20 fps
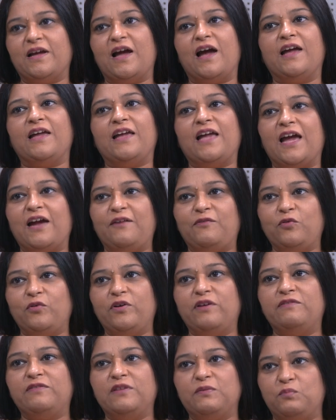I have to
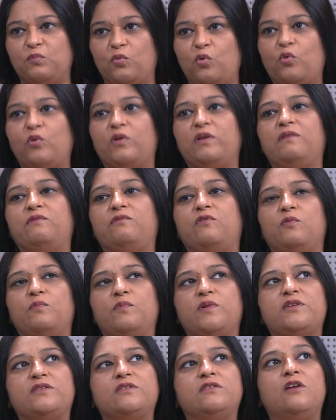give them more
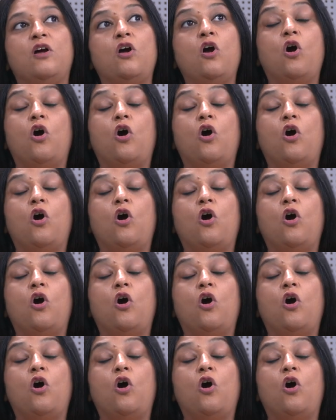information,